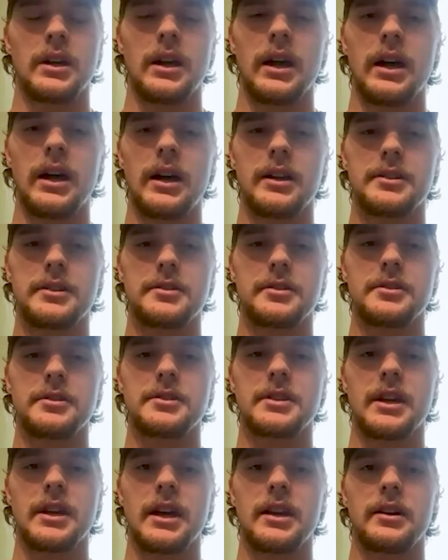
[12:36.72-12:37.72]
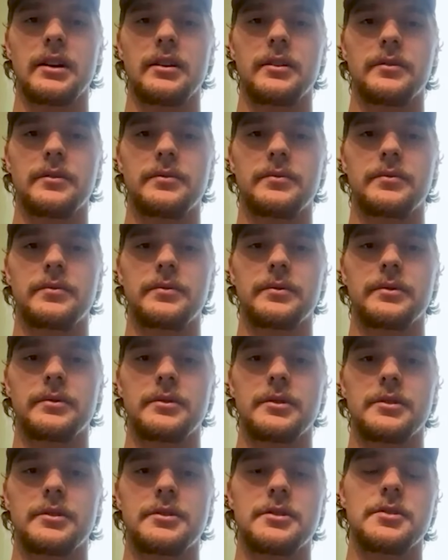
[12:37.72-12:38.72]
Uh, so it's kind of
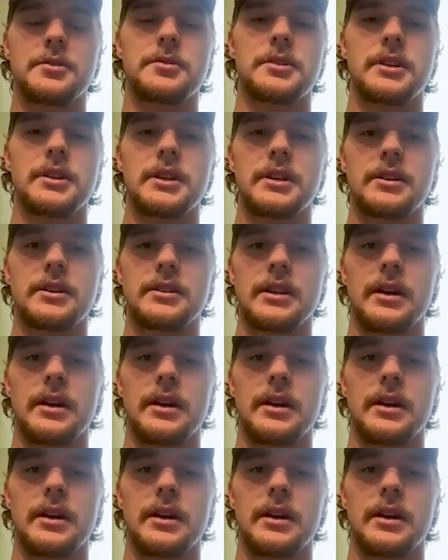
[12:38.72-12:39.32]
two things.